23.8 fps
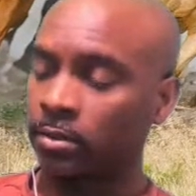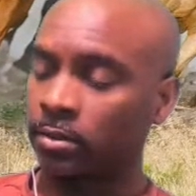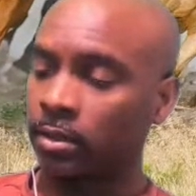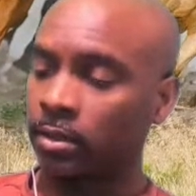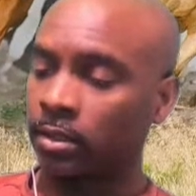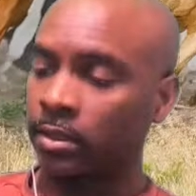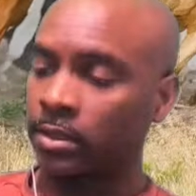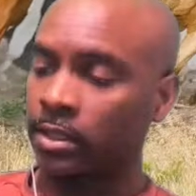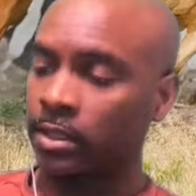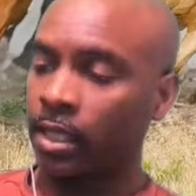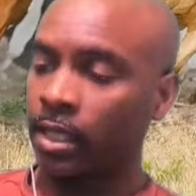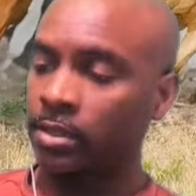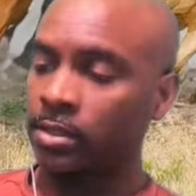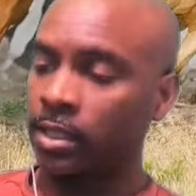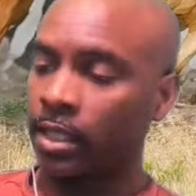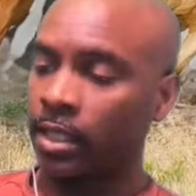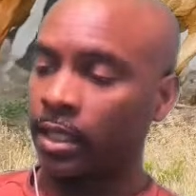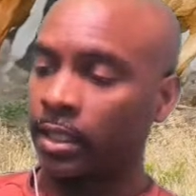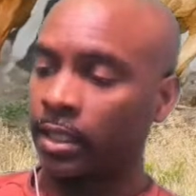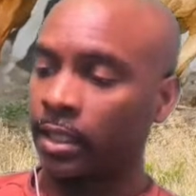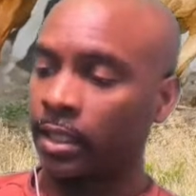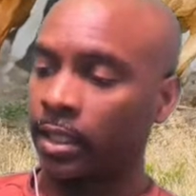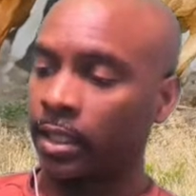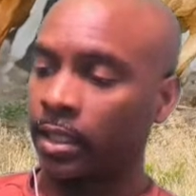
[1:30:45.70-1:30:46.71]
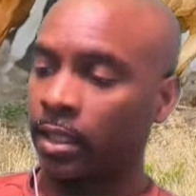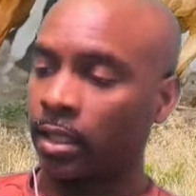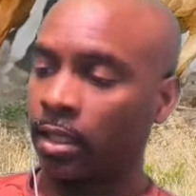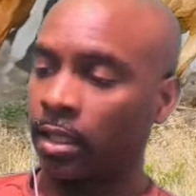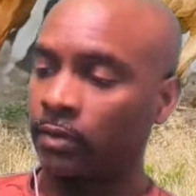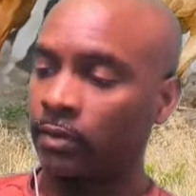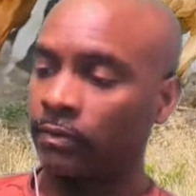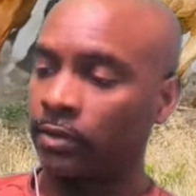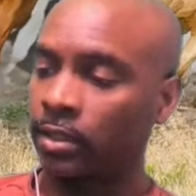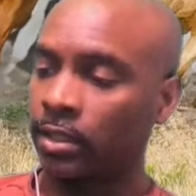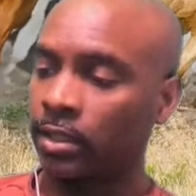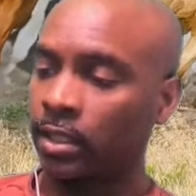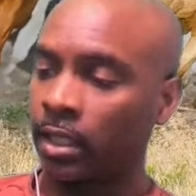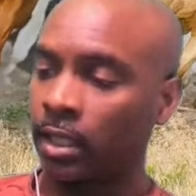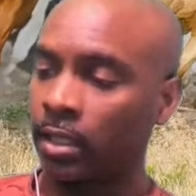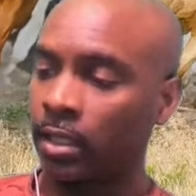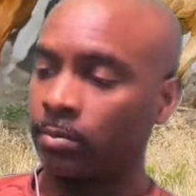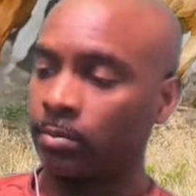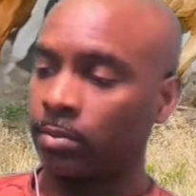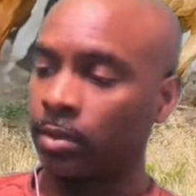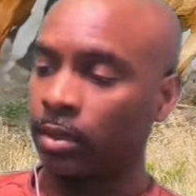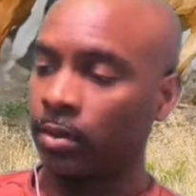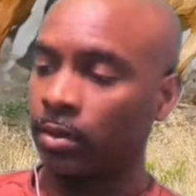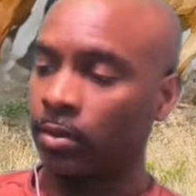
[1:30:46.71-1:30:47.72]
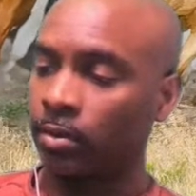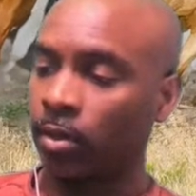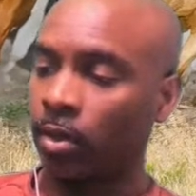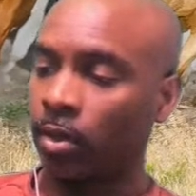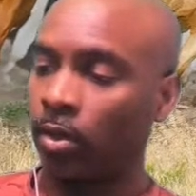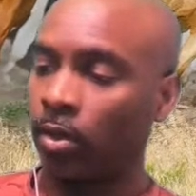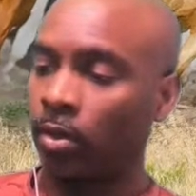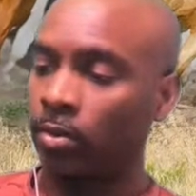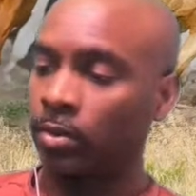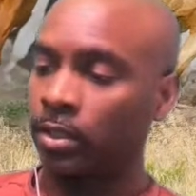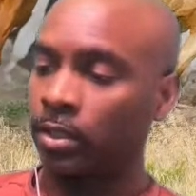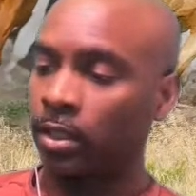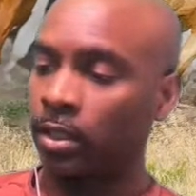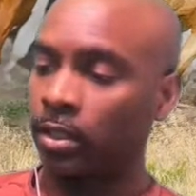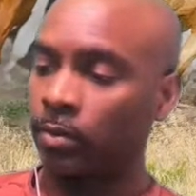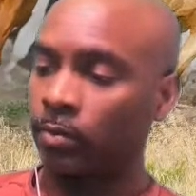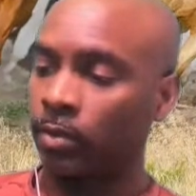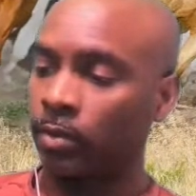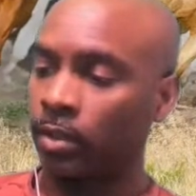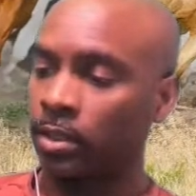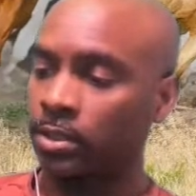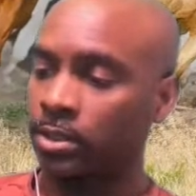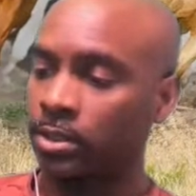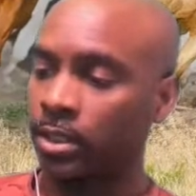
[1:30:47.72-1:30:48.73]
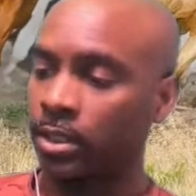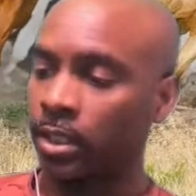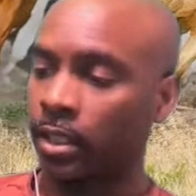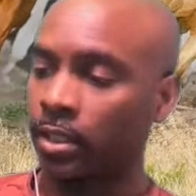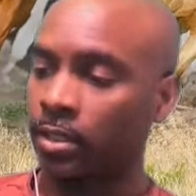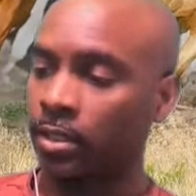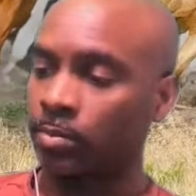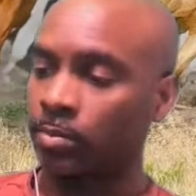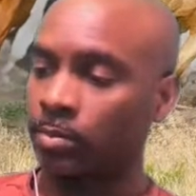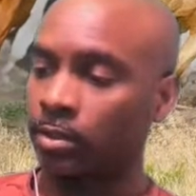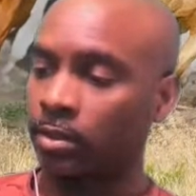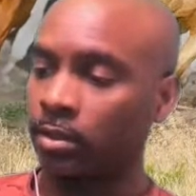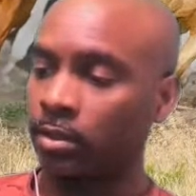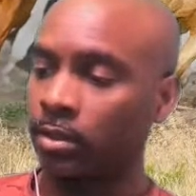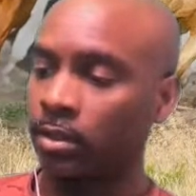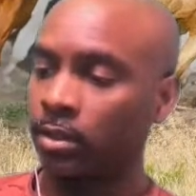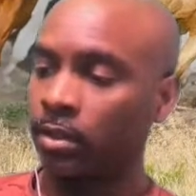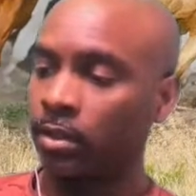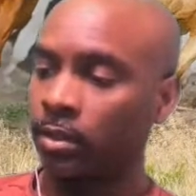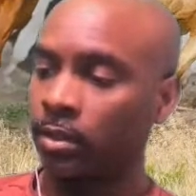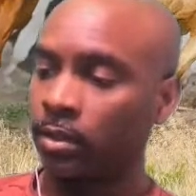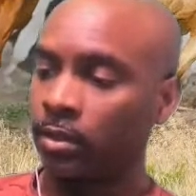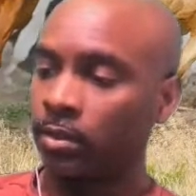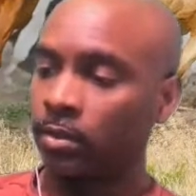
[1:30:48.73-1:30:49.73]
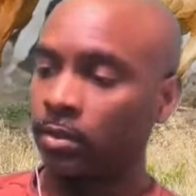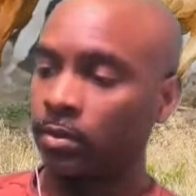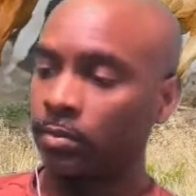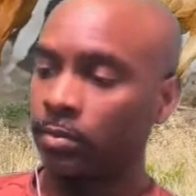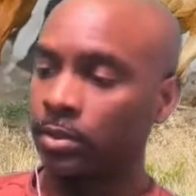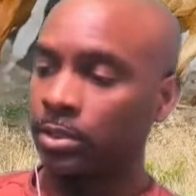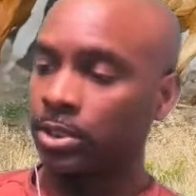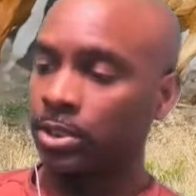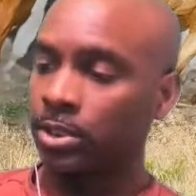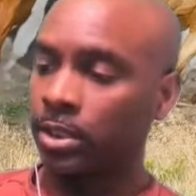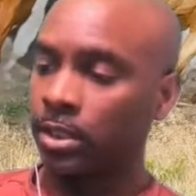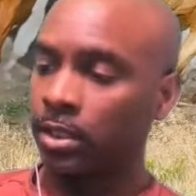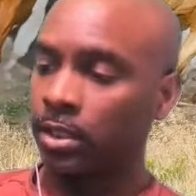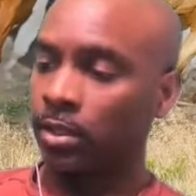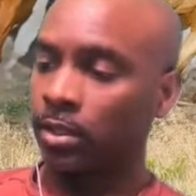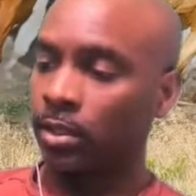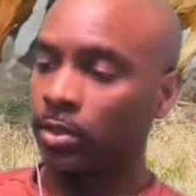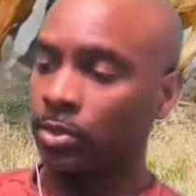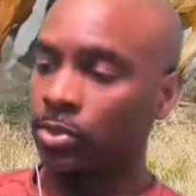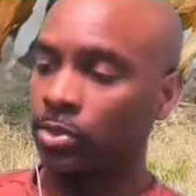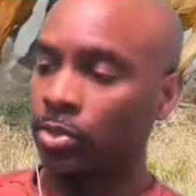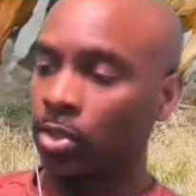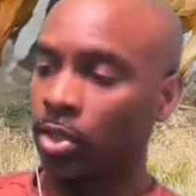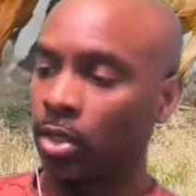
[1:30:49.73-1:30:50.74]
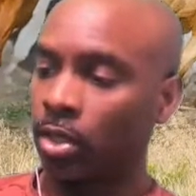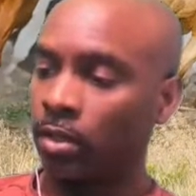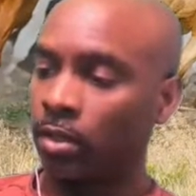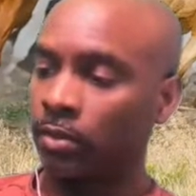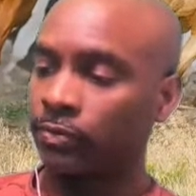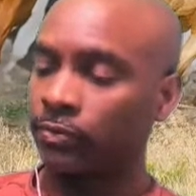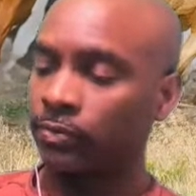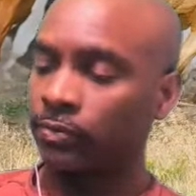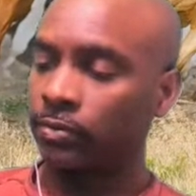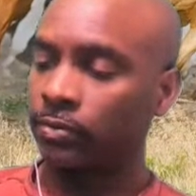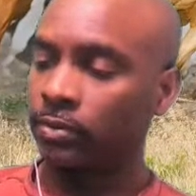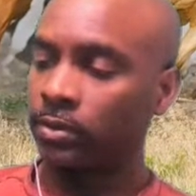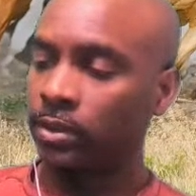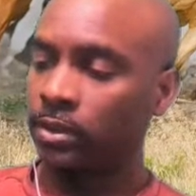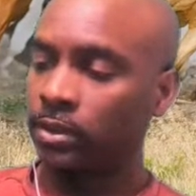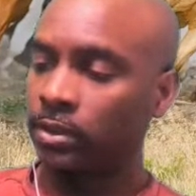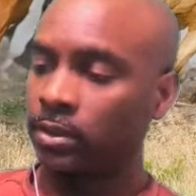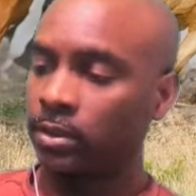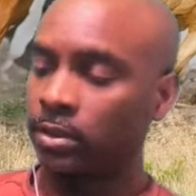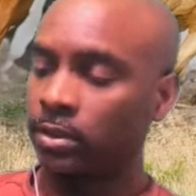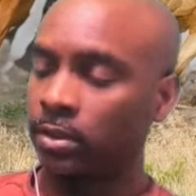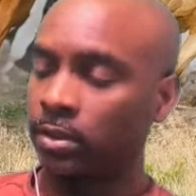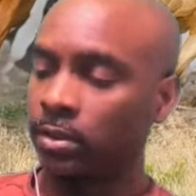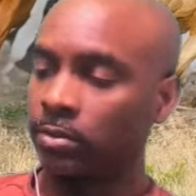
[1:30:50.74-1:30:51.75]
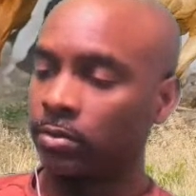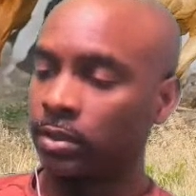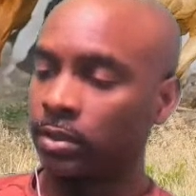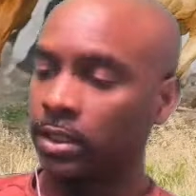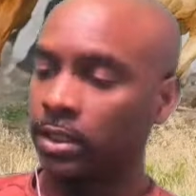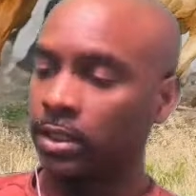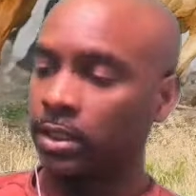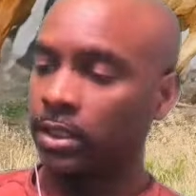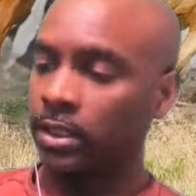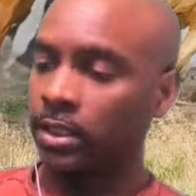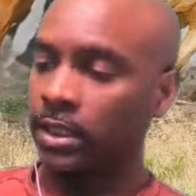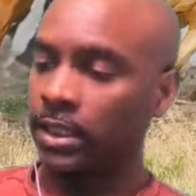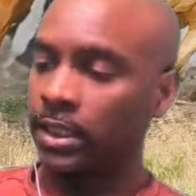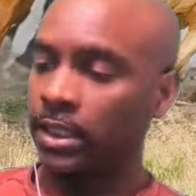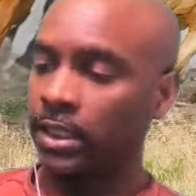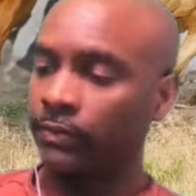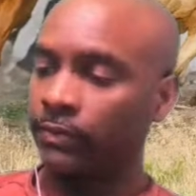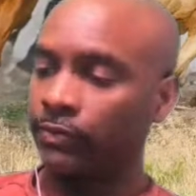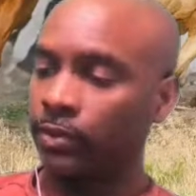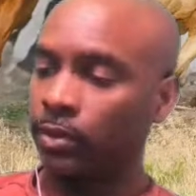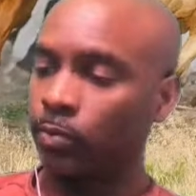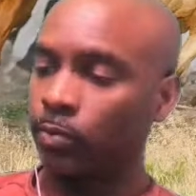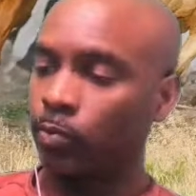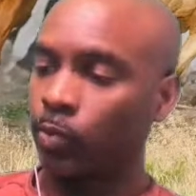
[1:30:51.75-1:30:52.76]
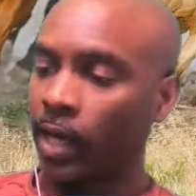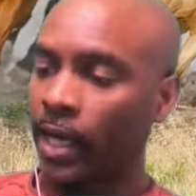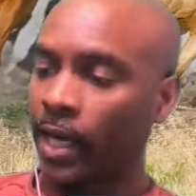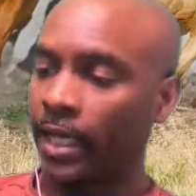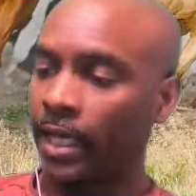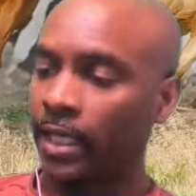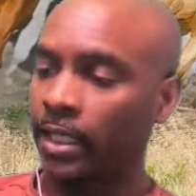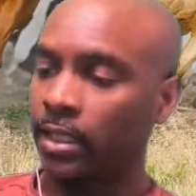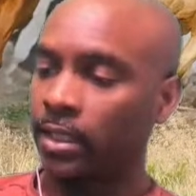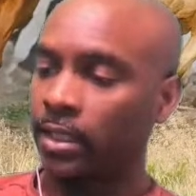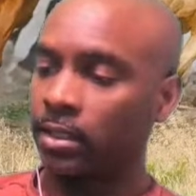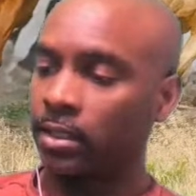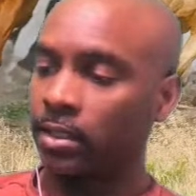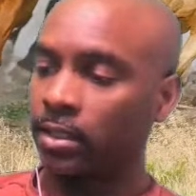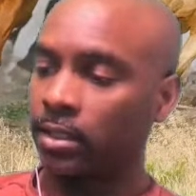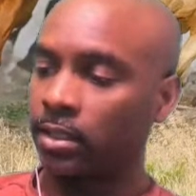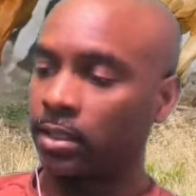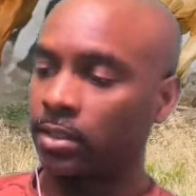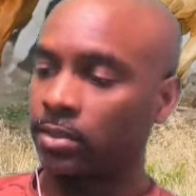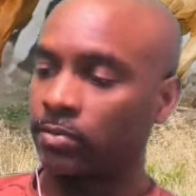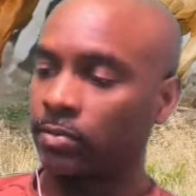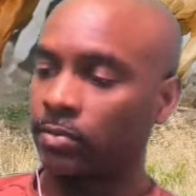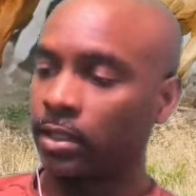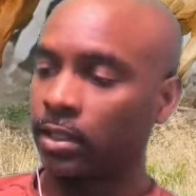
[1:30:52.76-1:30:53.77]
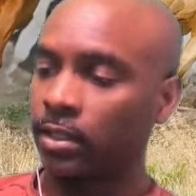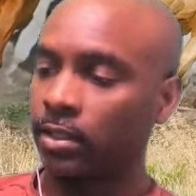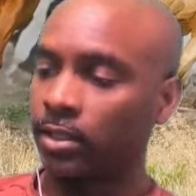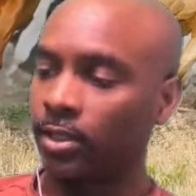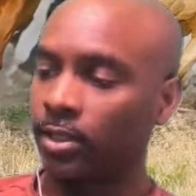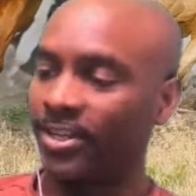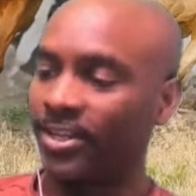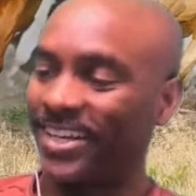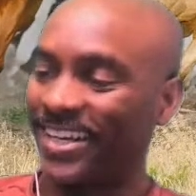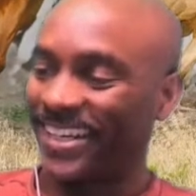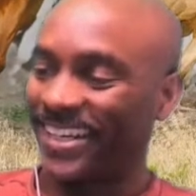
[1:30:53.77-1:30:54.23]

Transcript: Sounds like a hell of a combo. Oh yeah, it was that. When G goes off, the green leafy wagon, he's really going.